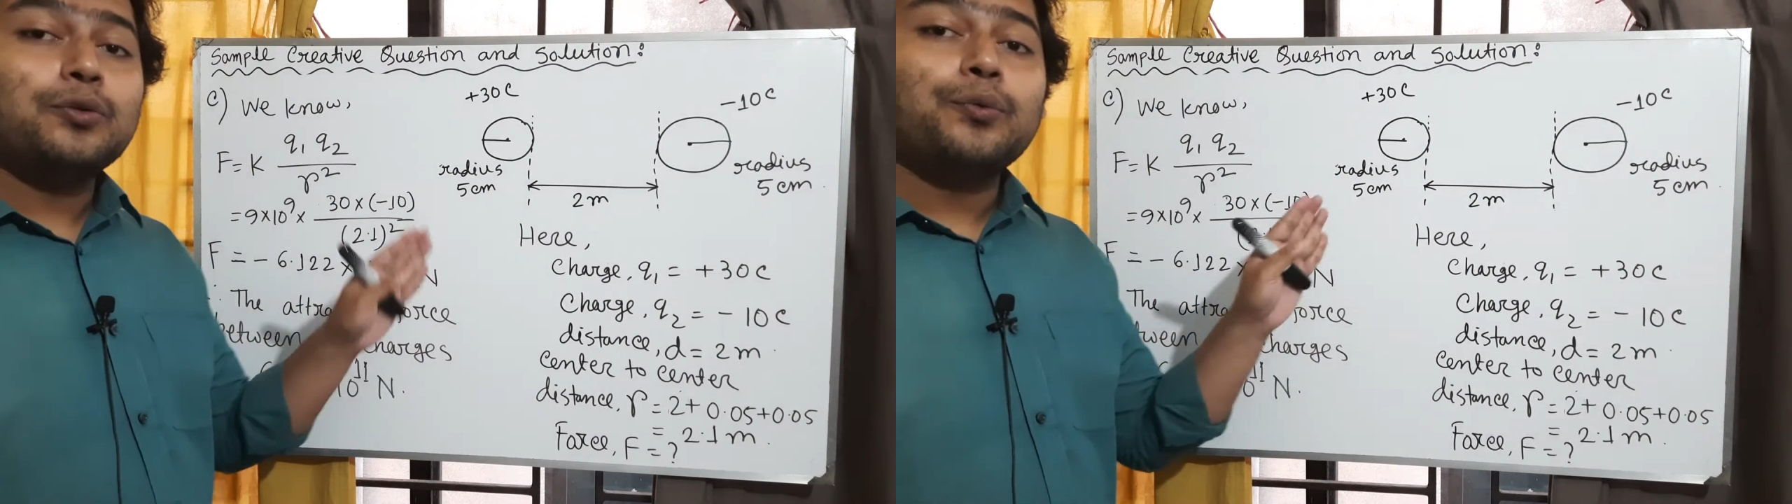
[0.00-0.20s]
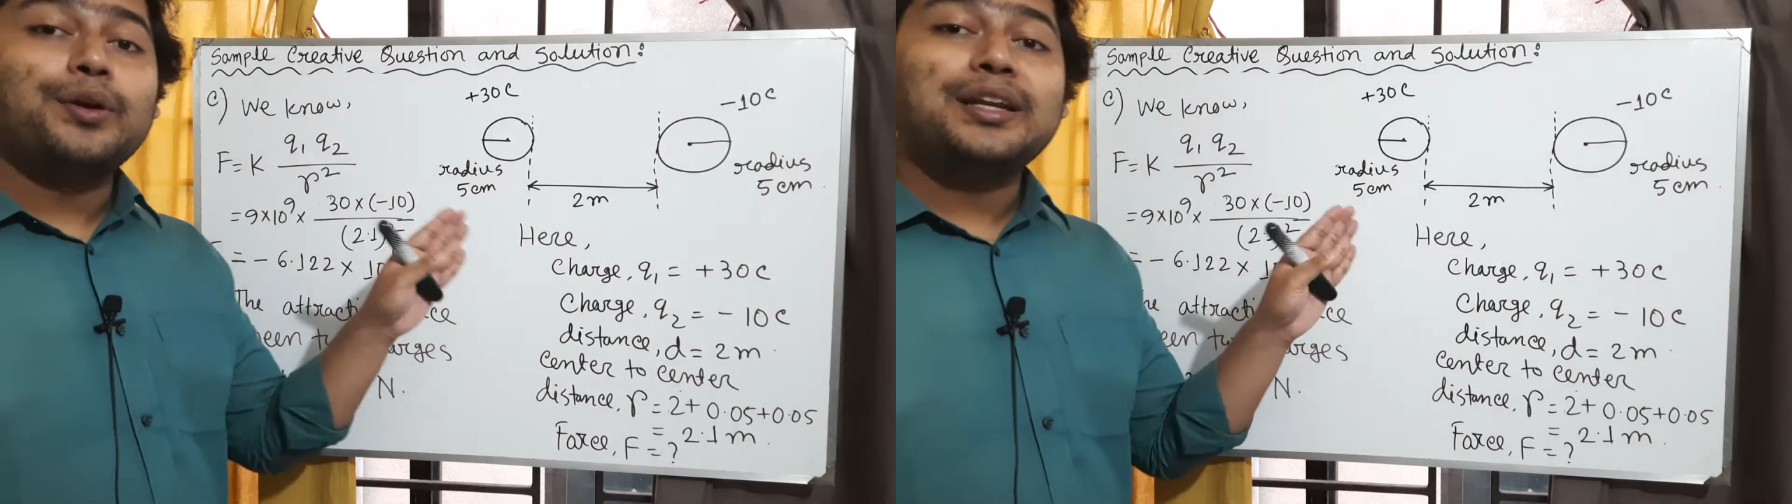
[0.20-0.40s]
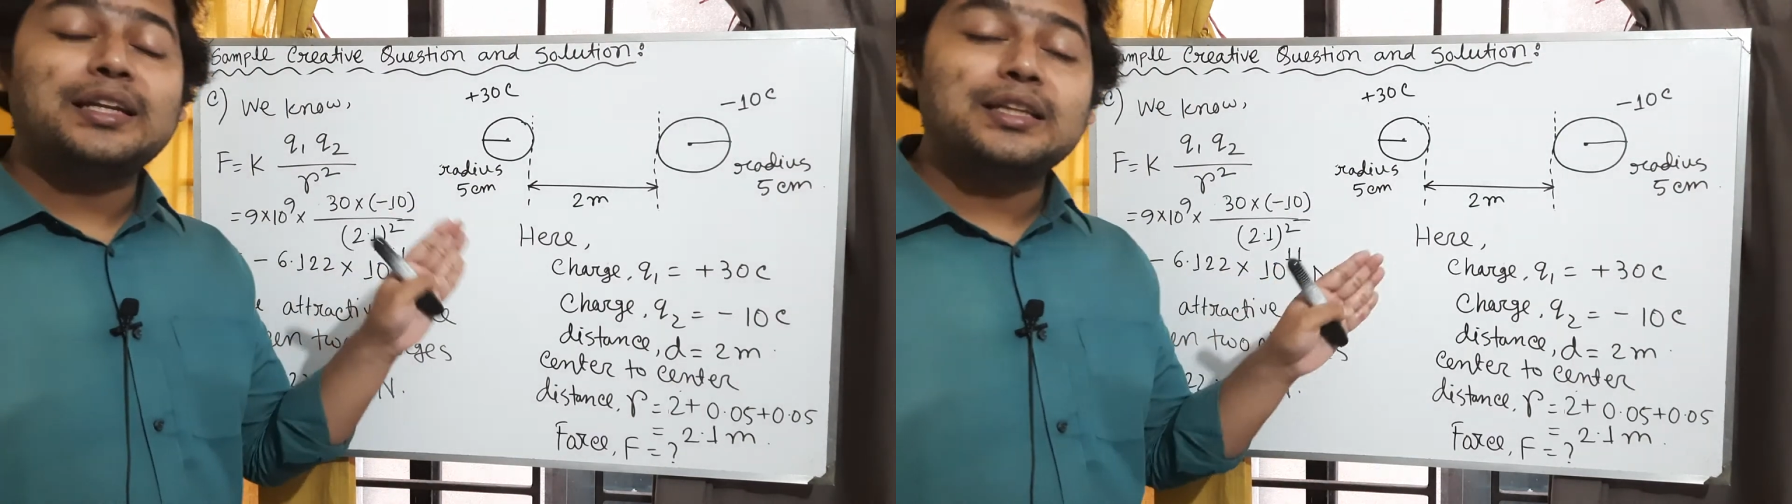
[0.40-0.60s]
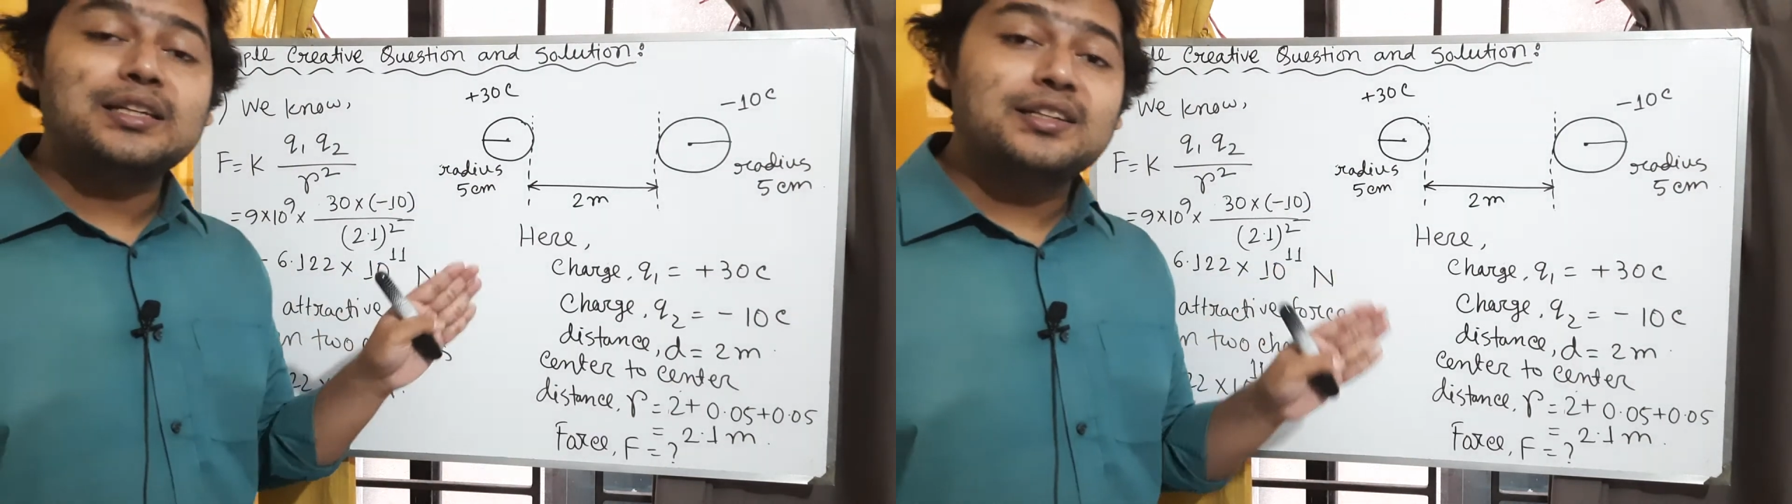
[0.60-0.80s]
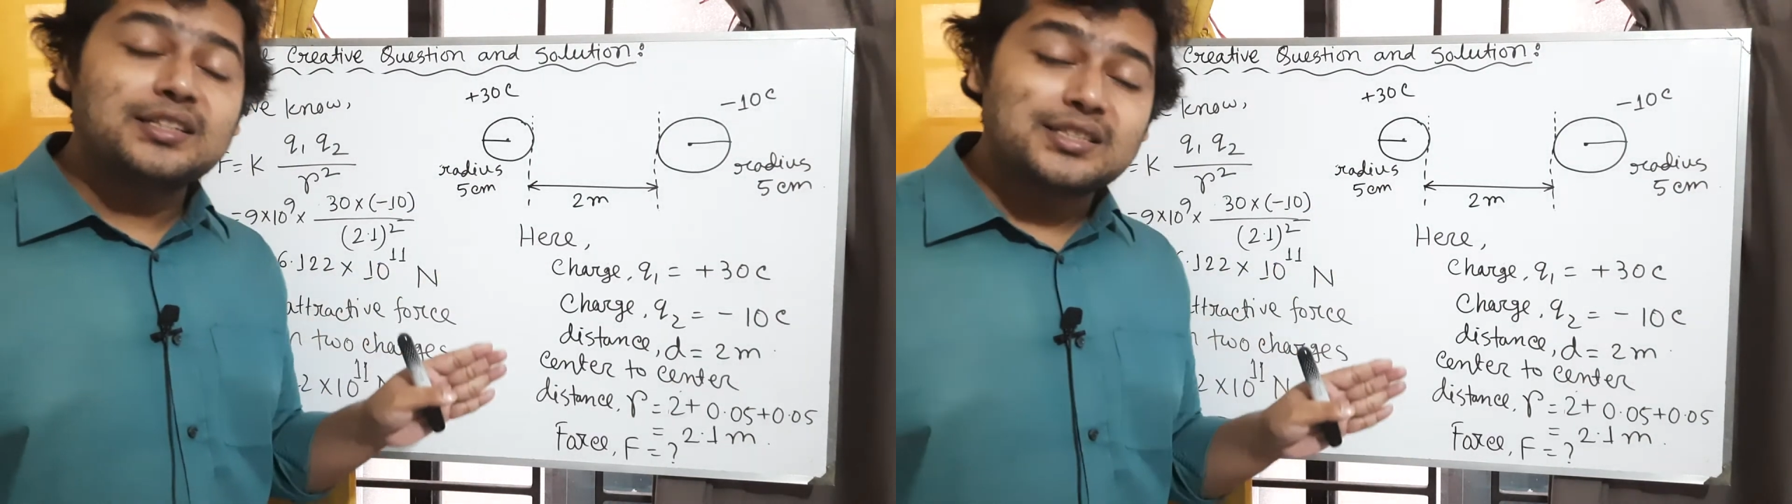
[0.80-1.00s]
we need the
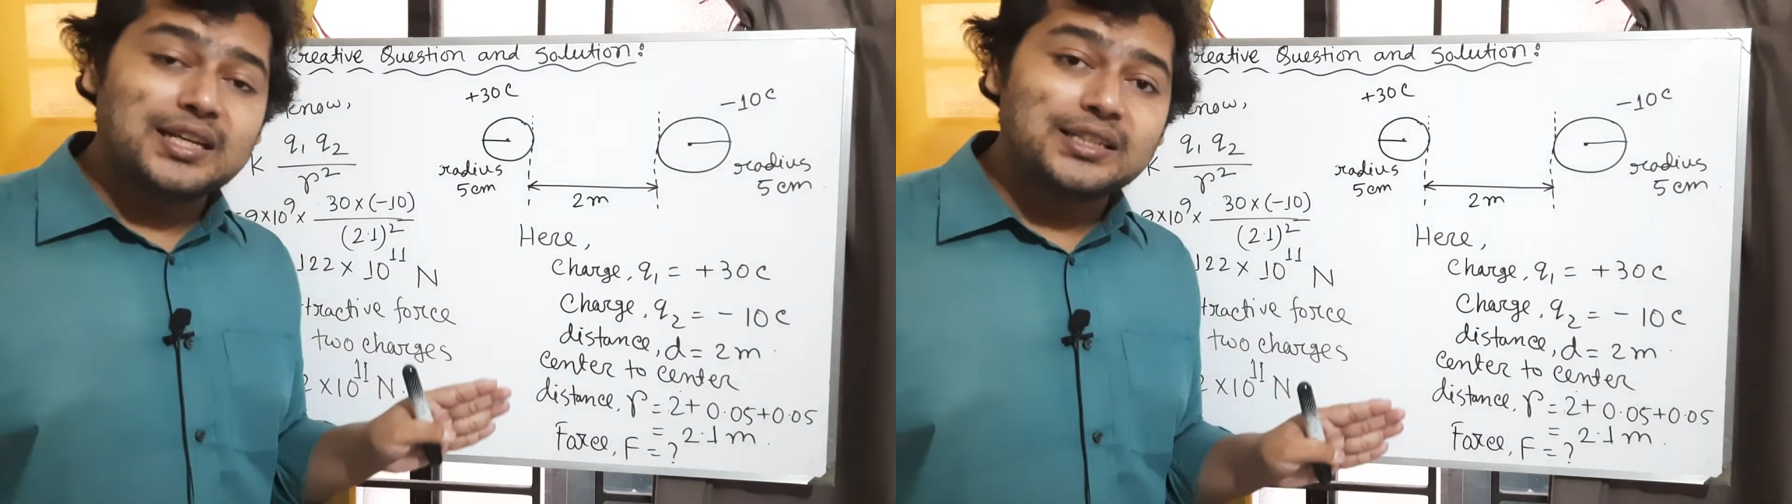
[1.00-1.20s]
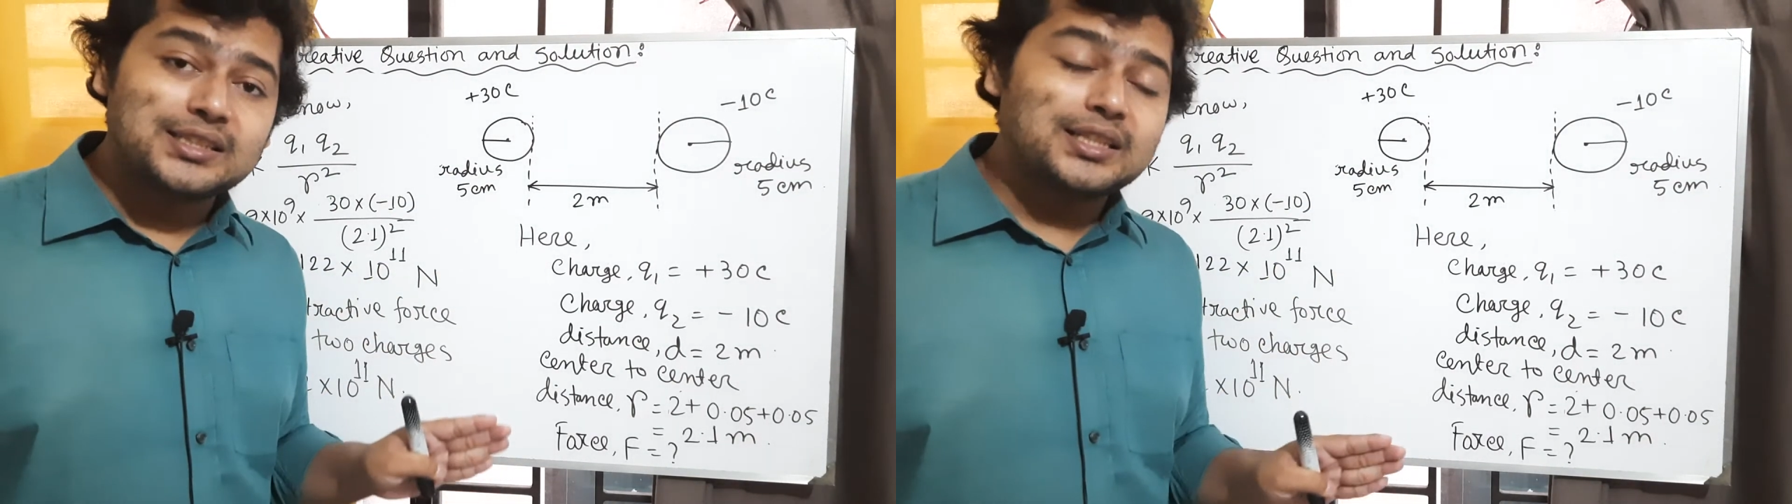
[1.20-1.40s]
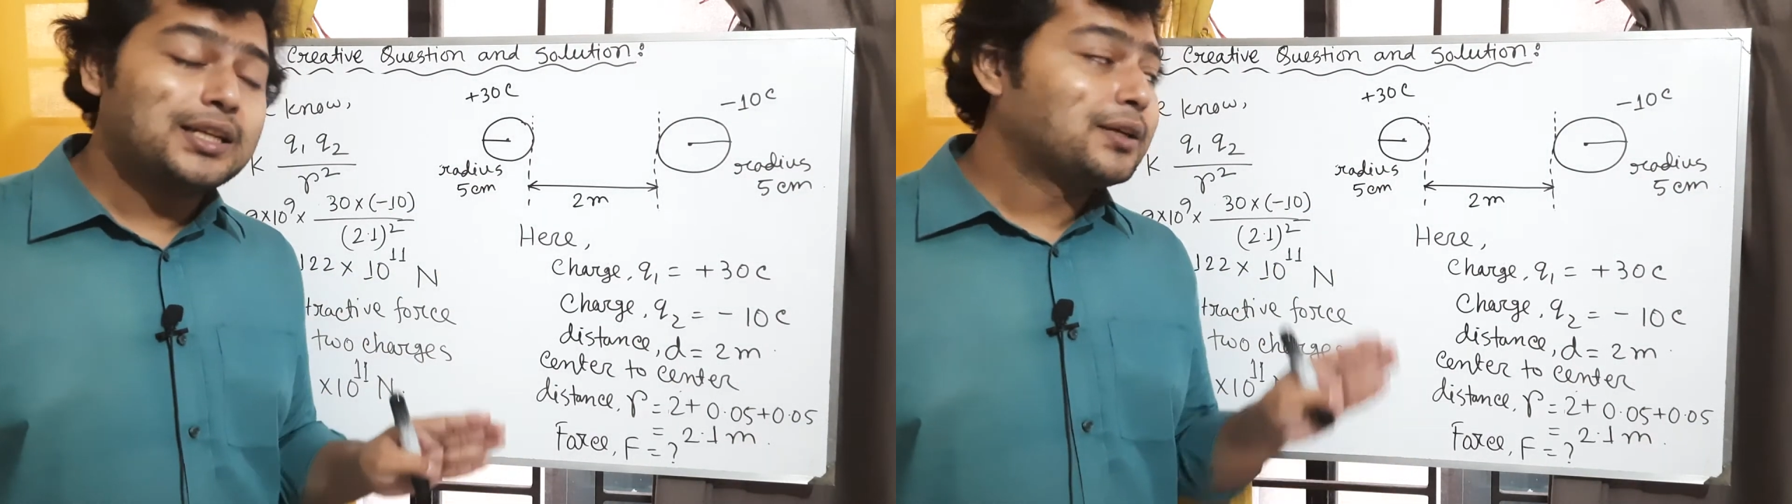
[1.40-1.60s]
distance